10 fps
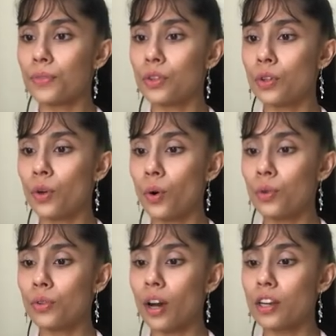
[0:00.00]

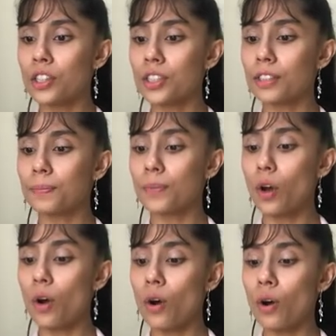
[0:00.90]
no rush
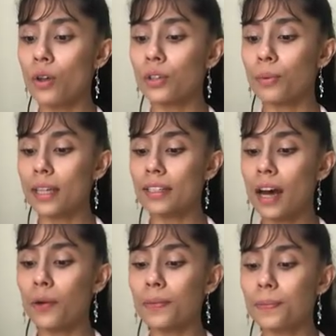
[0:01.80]
all the way
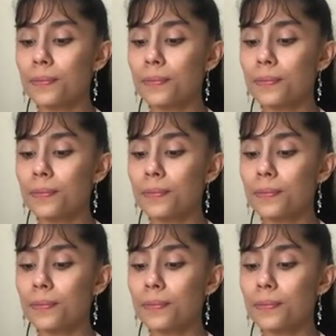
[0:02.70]
down